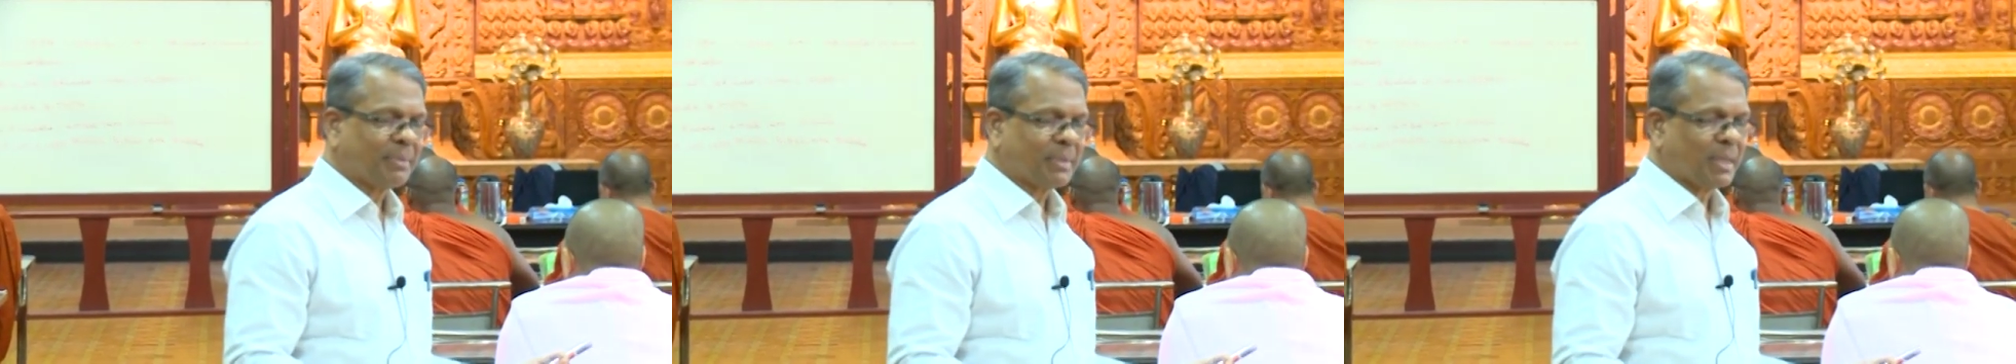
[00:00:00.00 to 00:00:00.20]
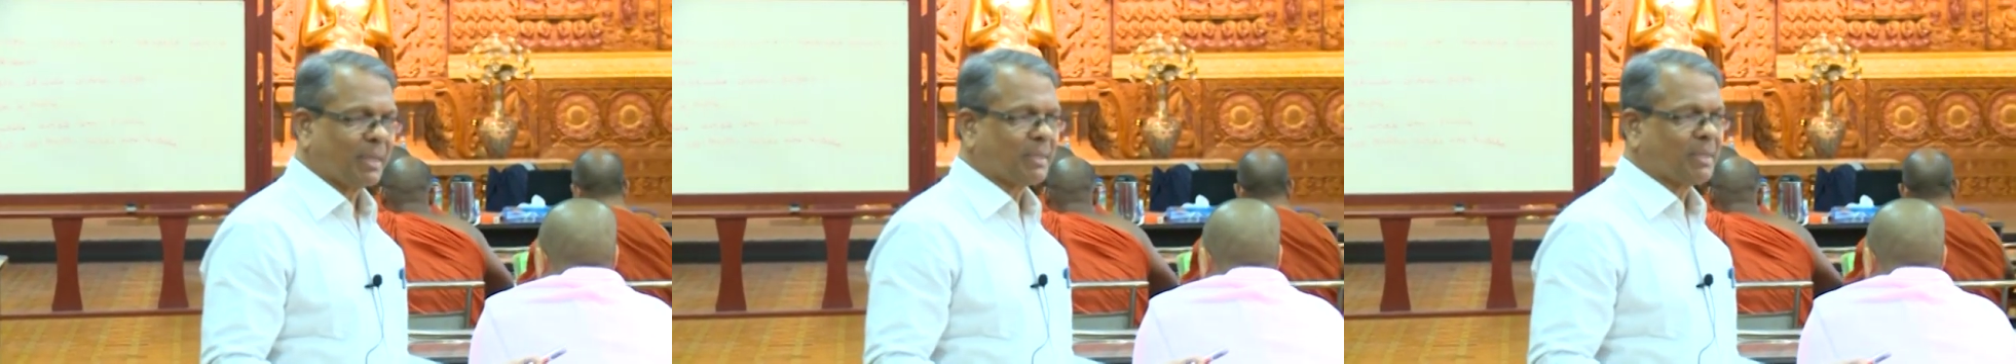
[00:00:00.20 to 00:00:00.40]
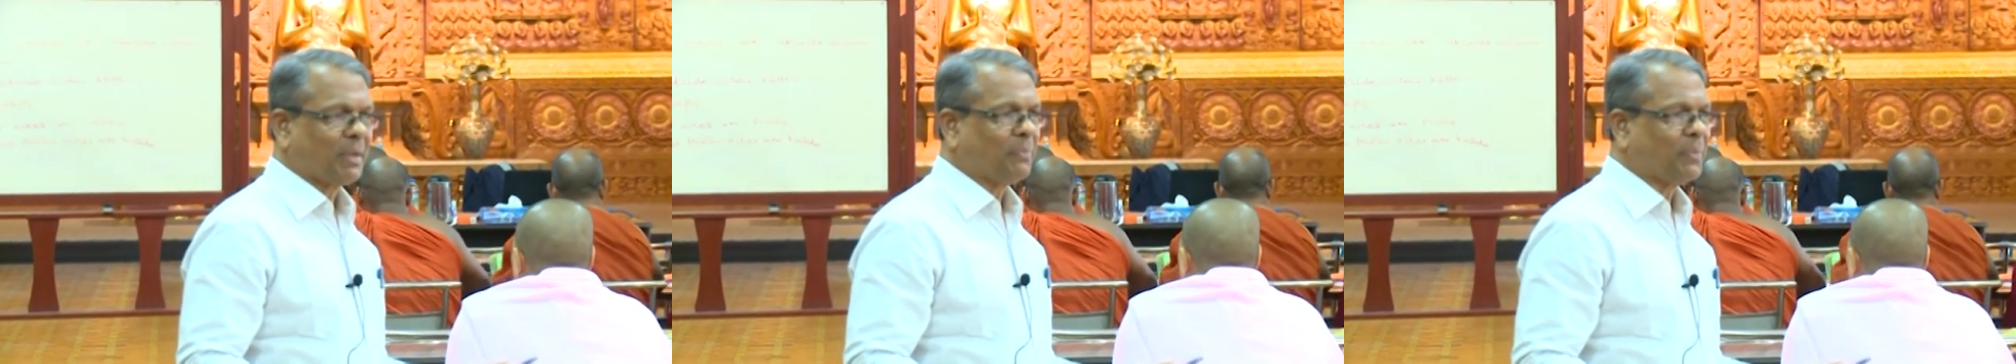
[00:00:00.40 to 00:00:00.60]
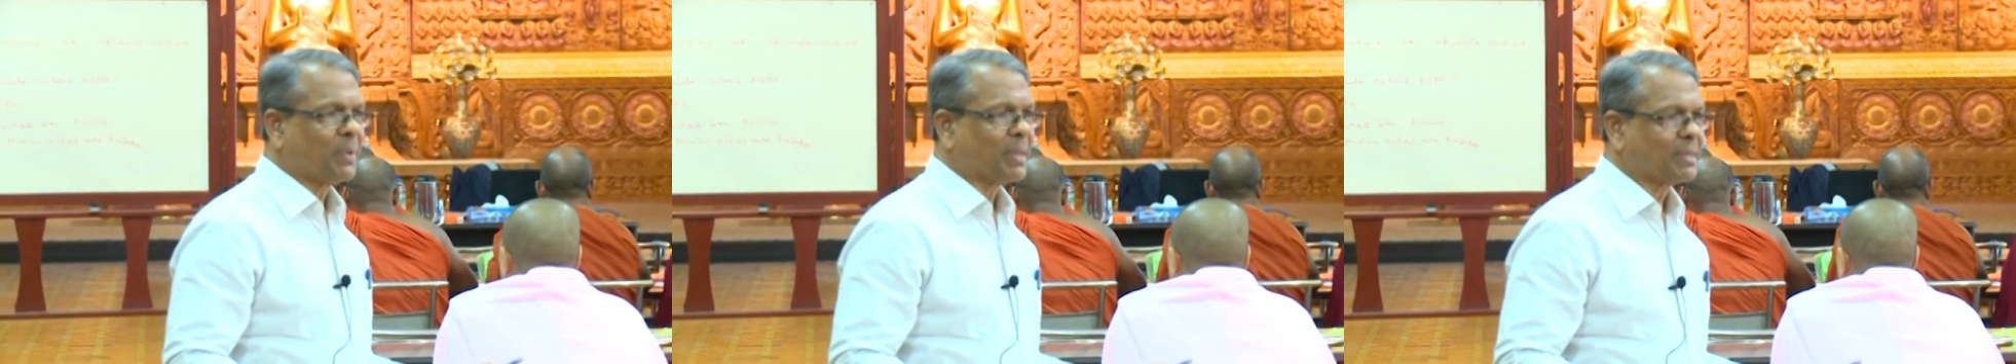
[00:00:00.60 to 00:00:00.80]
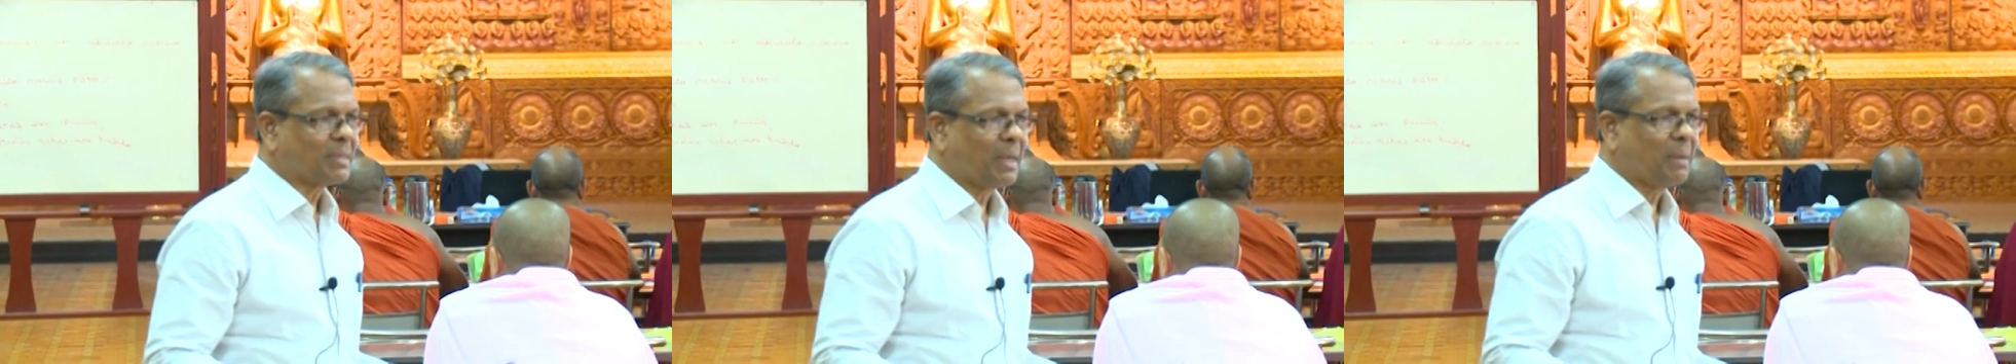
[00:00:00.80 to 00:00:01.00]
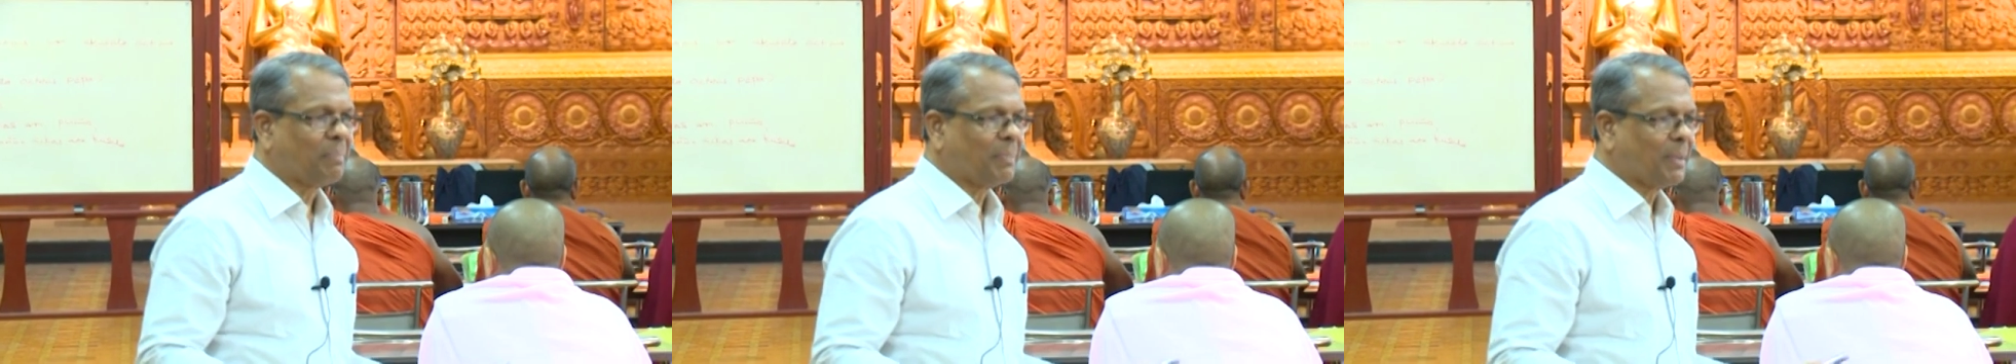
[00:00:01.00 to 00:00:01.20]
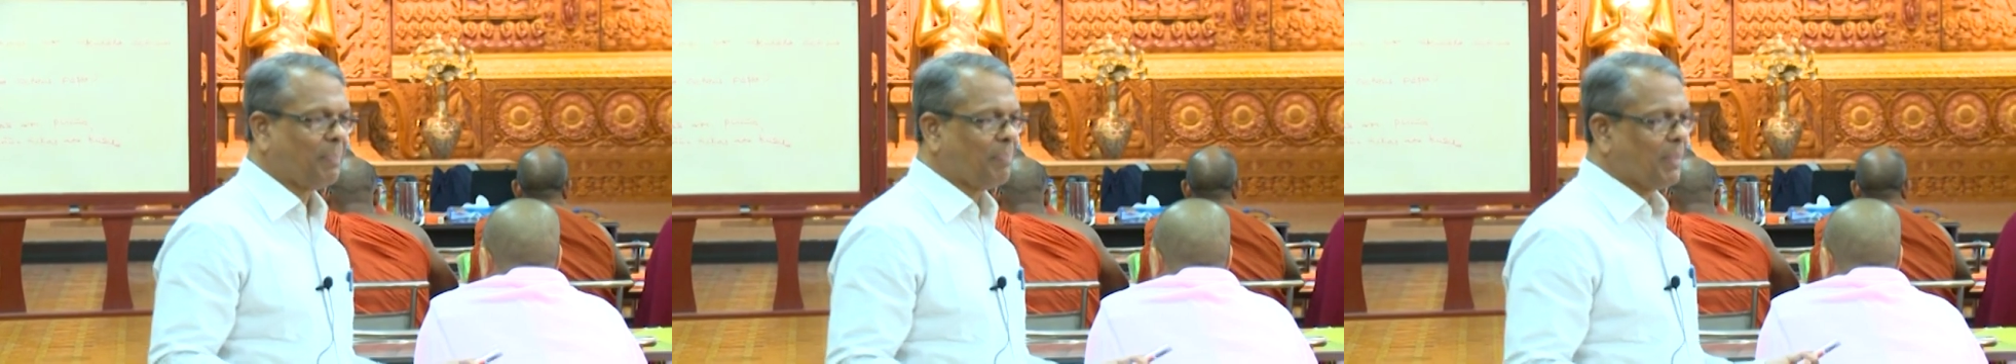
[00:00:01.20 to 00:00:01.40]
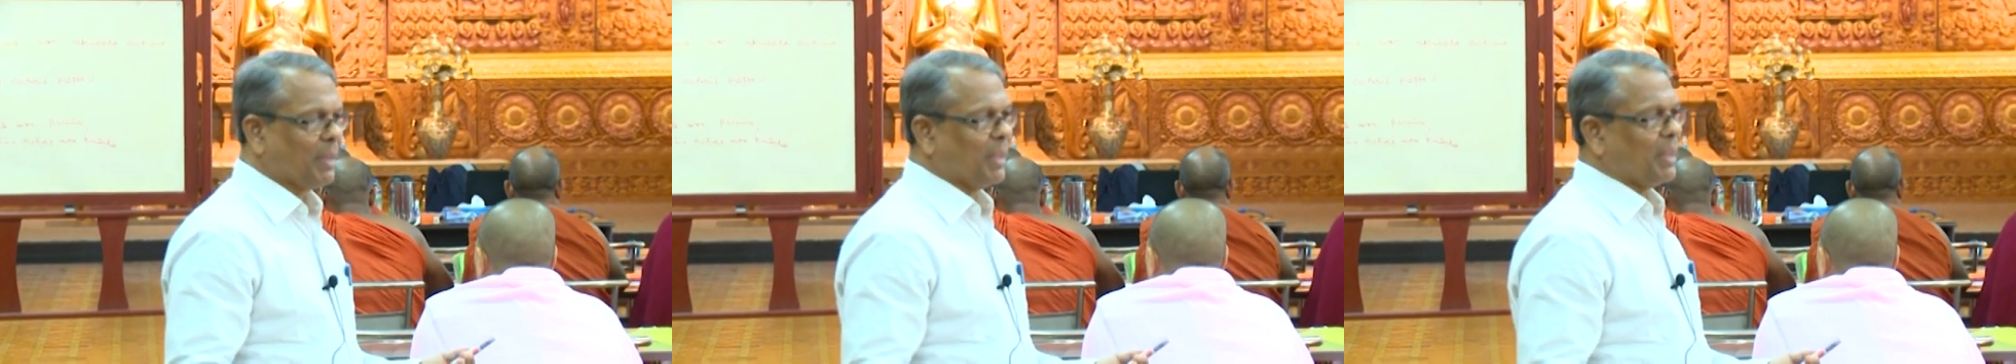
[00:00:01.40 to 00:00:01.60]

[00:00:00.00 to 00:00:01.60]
say for example,